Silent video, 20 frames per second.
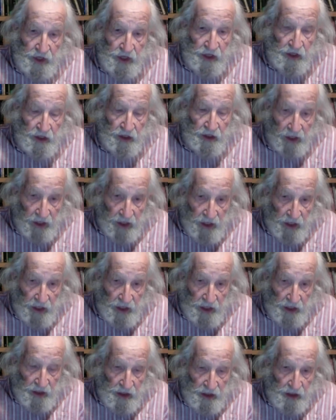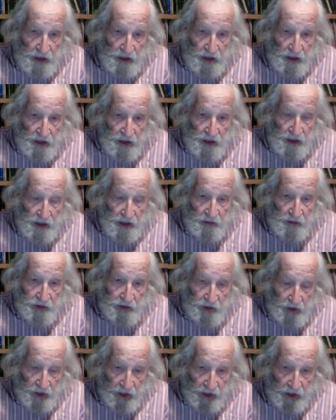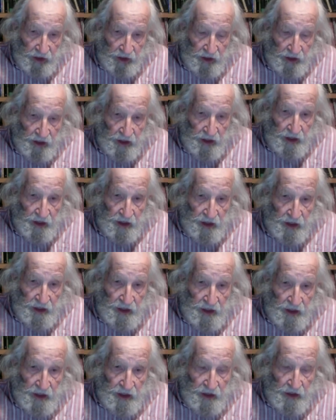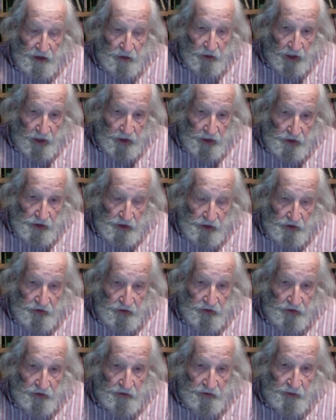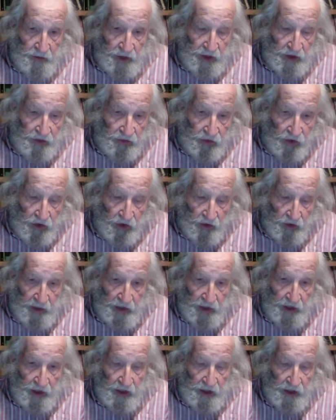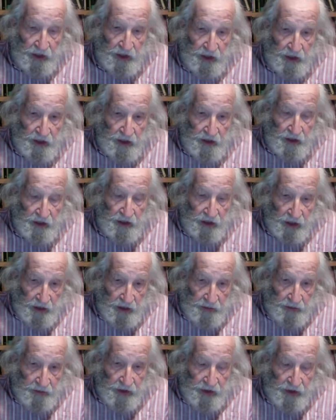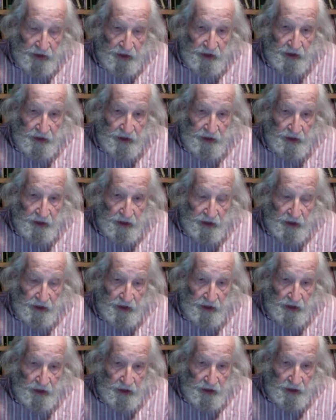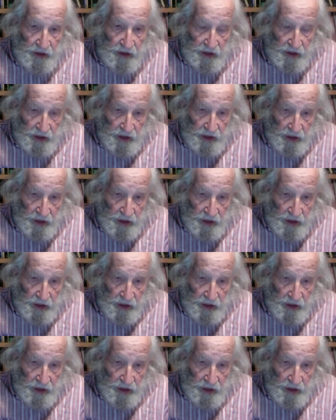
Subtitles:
the lead in protecting the rights of Big Pharma to keep the